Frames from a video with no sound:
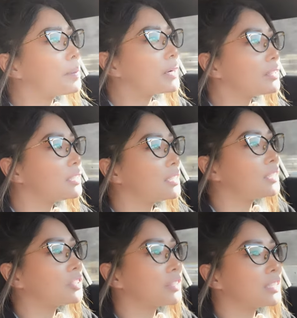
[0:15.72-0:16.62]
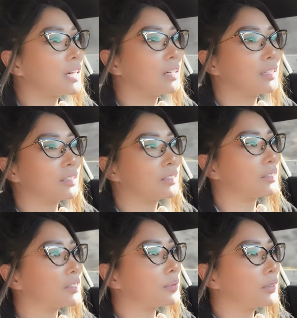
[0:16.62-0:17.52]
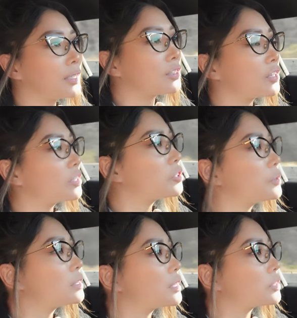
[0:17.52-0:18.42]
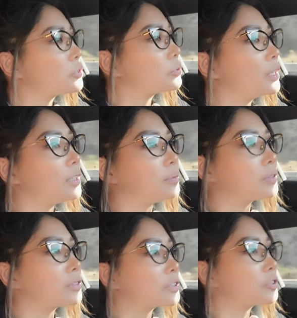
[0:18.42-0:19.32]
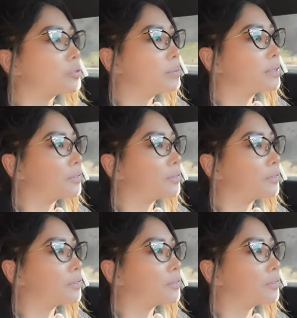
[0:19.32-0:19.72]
I barely see any trees out here It's more like Joshua's like shrubs. There's like shrubs